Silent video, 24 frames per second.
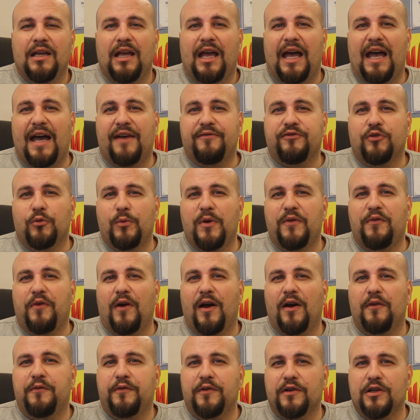After we
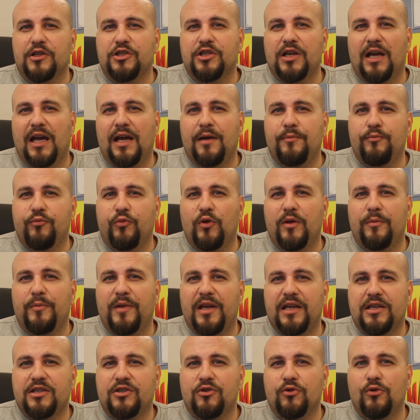file for the job, we
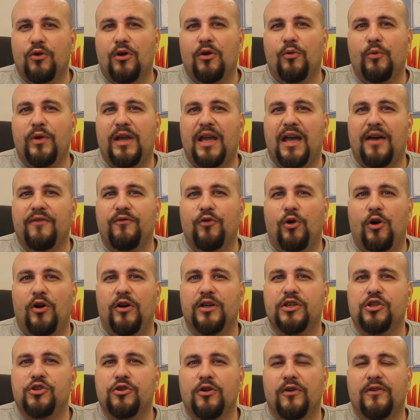make sure we have
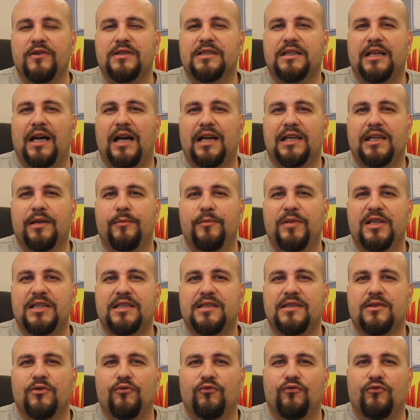all insurance
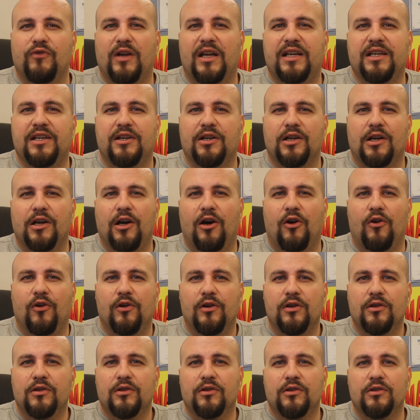documents ready to go.
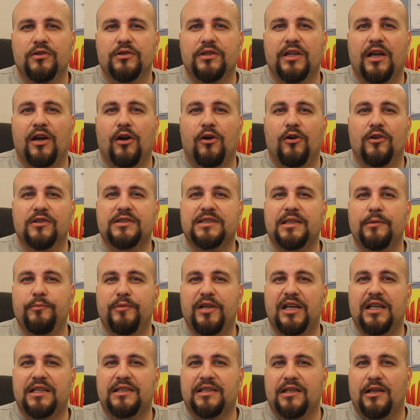They are all
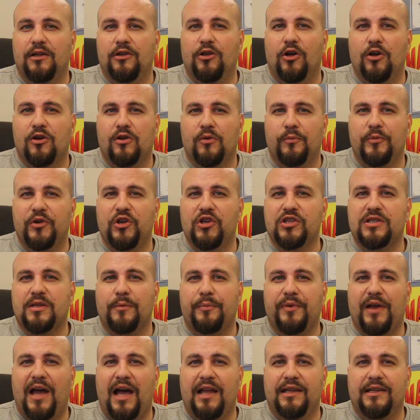submitted to the local
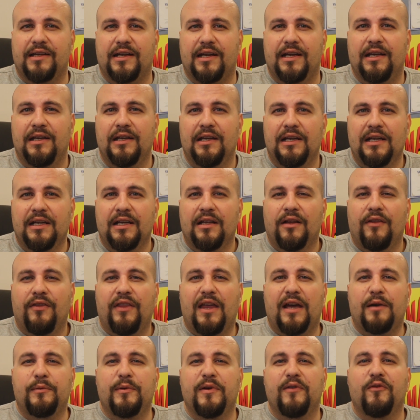municipality.
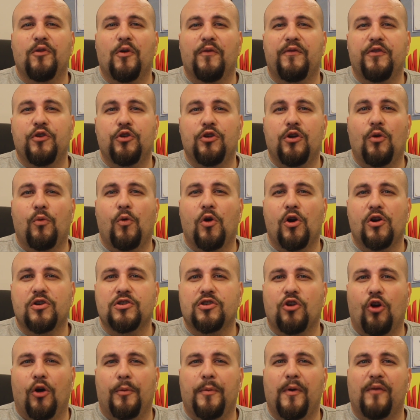Then we review the work
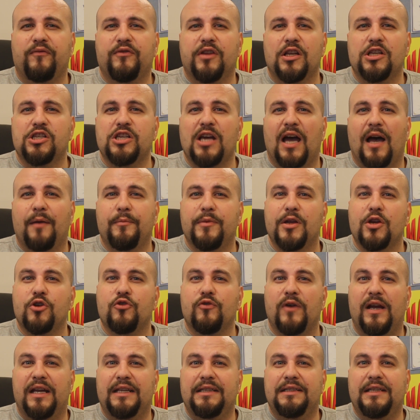scope of the job in
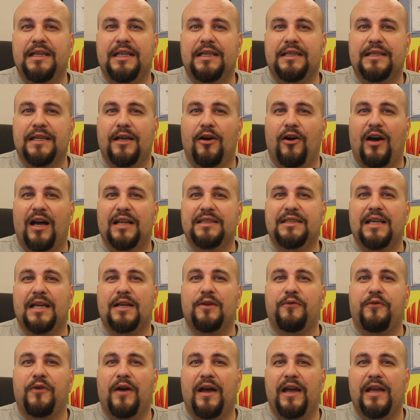great detail,
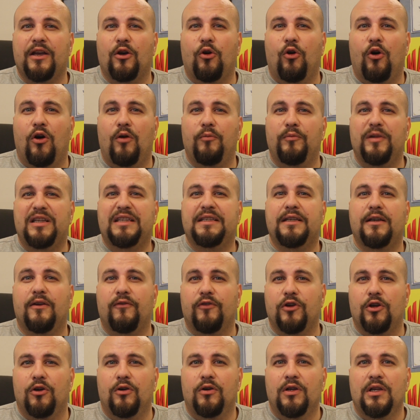identifying all
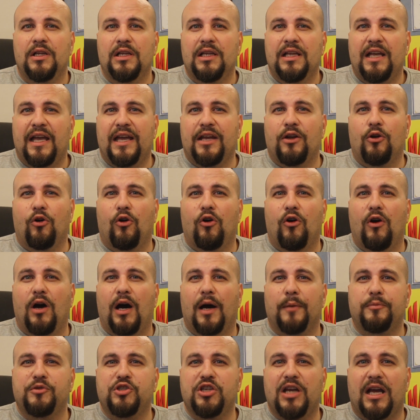material and
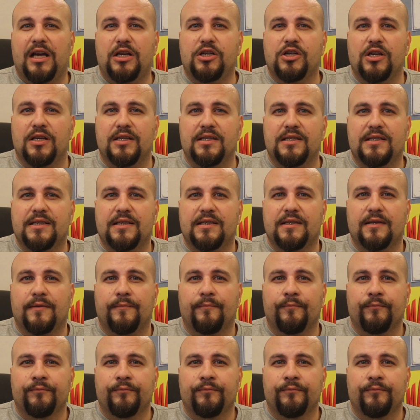all objections.